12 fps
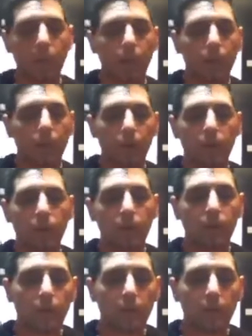is
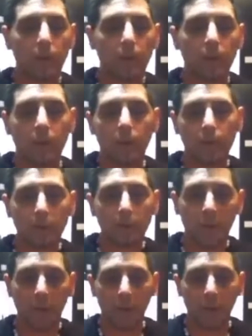that I'm going to have
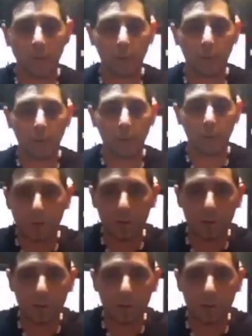a balanced